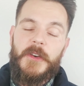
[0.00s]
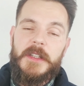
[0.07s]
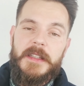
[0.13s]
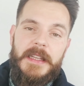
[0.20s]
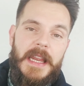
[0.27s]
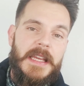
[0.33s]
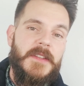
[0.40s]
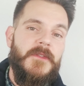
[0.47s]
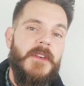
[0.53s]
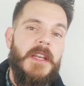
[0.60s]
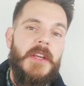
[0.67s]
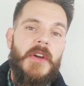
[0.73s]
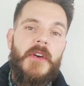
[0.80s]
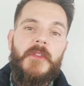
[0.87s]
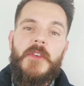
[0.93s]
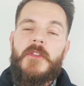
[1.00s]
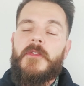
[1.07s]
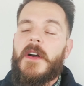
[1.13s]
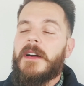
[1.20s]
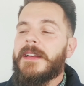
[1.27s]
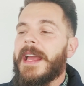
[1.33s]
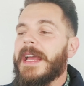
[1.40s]
it for today's video. If you
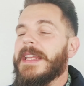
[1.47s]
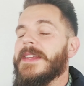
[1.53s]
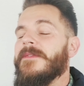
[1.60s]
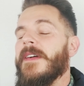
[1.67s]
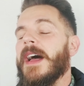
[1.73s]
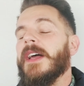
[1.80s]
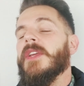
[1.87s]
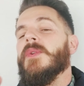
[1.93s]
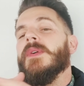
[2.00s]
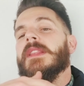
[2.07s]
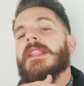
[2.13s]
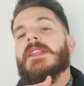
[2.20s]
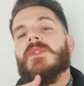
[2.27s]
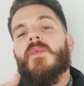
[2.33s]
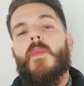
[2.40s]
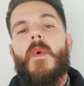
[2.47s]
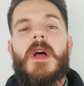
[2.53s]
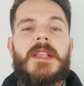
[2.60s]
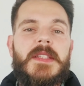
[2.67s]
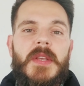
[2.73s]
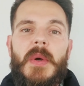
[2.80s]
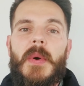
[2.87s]
found any value in this
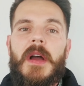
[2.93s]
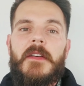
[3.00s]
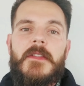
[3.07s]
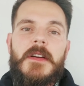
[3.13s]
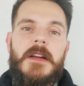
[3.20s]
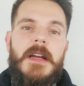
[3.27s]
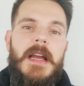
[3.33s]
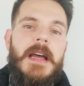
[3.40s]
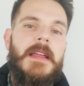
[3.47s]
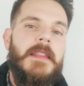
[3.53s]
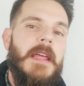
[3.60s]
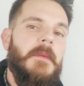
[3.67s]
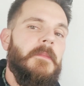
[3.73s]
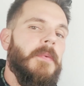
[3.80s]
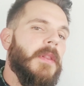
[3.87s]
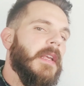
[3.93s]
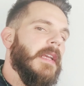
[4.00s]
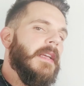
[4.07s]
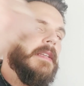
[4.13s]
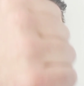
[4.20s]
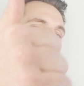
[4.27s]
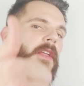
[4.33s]
whatsoever, then
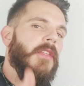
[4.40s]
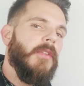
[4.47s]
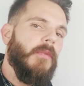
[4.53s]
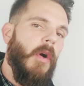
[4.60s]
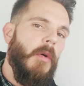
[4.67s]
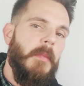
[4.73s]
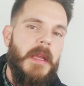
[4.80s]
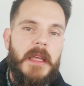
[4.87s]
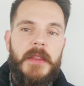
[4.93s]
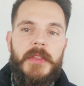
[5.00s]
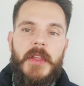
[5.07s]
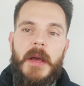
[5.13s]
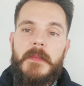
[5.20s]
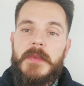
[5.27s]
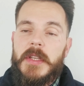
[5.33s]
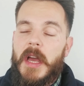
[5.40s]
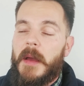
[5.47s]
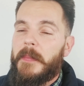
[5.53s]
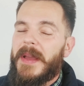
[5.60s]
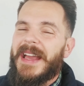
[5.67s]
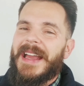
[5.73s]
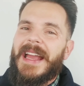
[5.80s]
please throw me a thumbs
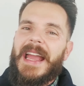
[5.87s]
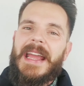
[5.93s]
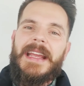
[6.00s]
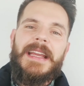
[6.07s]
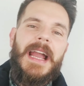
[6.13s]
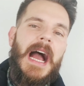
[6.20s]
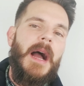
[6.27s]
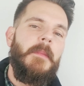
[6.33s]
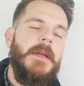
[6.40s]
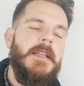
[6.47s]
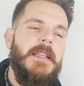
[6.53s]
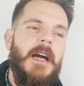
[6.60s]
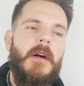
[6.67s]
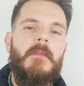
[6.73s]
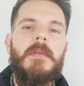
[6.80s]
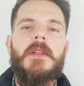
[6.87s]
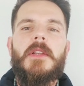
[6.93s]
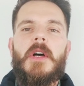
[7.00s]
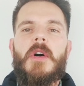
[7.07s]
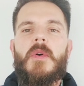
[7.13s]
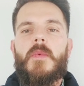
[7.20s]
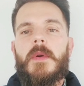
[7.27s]
up and comment down
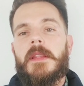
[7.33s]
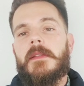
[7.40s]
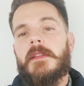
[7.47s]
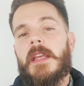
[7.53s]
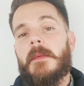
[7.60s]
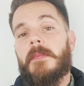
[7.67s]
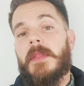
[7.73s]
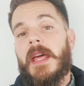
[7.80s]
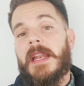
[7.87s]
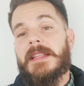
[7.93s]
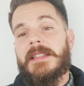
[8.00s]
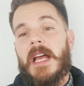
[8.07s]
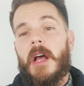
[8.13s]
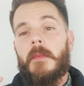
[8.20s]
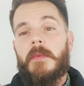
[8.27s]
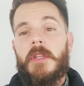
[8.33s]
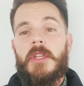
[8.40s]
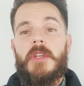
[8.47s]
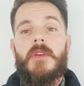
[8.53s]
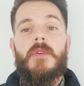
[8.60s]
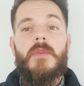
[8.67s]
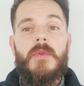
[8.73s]
below with a tip that has helped
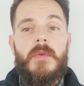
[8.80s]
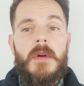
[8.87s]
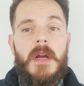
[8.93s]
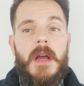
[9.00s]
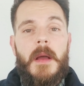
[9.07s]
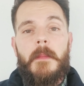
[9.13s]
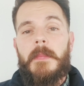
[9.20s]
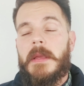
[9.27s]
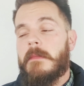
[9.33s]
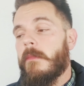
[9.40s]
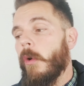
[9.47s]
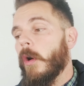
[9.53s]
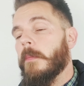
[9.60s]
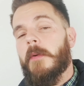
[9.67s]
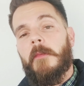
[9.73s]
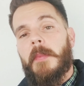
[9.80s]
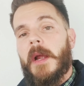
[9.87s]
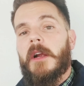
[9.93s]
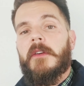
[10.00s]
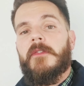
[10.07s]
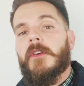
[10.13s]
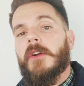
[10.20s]
you be more
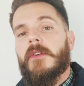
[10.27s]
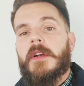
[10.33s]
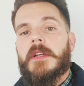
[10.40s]
prepared for